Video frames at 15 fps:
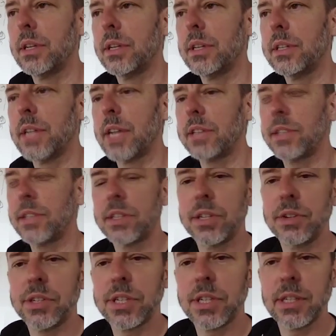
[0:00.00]

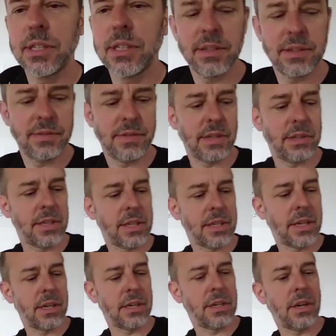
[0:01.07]
destitution, as
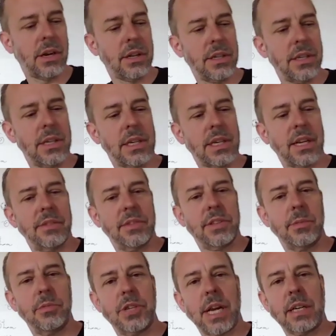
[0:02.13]
Lacan called it, a kind of
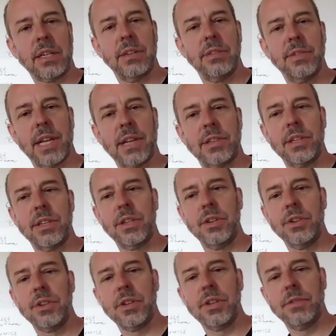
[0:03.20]
subjective
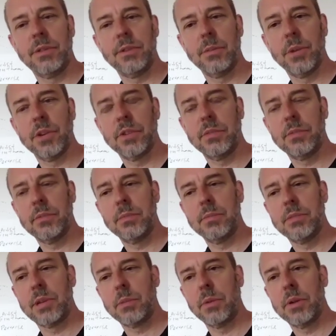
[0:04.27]
destitution from which
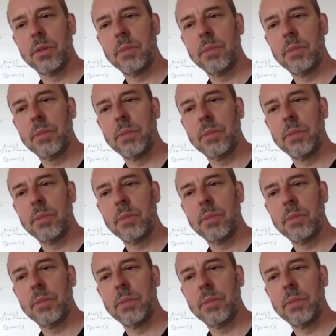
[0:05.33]
someone